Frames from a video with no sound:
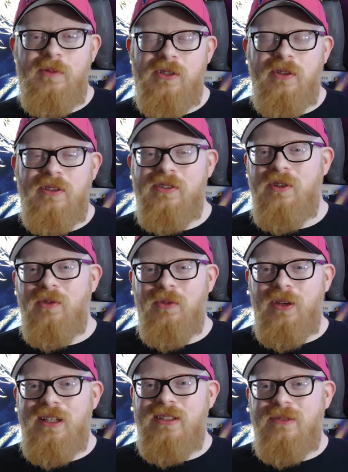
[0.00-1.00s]
so there's no
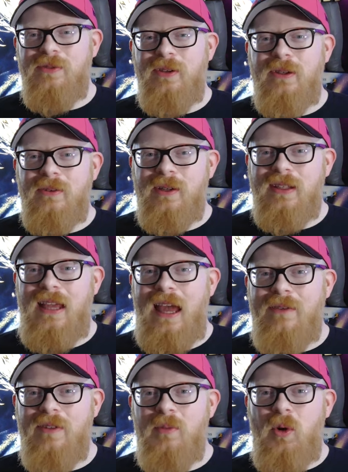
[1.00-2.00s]
reason for you to really
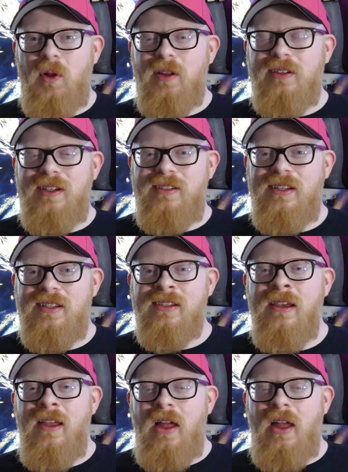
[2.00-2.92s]
have them all on the disc